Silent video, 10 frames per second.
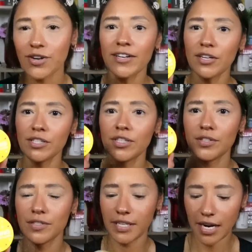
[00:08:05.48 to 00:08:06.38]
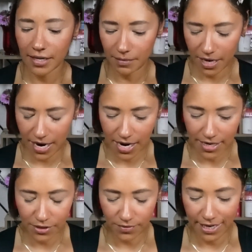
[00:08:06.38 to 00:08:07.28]
try not to use it under my
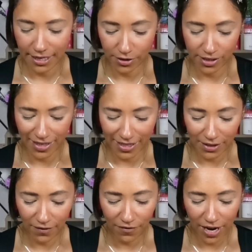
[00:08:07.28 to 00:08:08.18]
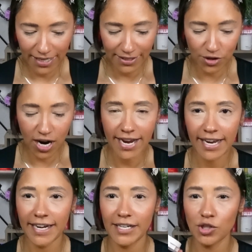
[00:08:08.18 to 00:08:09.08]
eyes really, because it is fairly
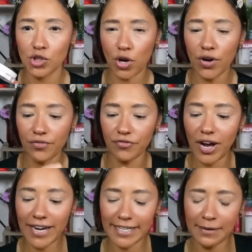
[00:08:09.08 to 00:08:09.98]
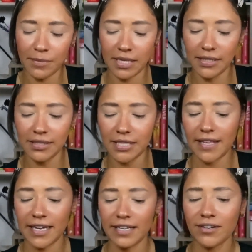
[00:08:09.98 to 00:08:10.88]
drying and it's so finely milled
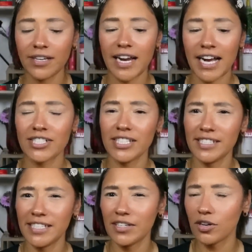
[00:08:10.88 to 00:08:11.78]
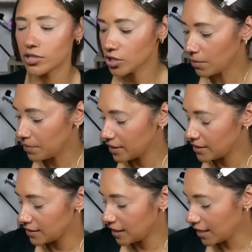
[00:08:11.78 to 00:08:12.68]
that you can actually see it on top of the
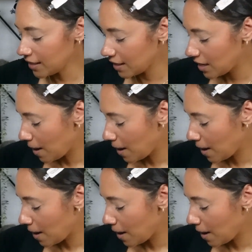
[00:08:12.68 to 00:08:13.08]
skin.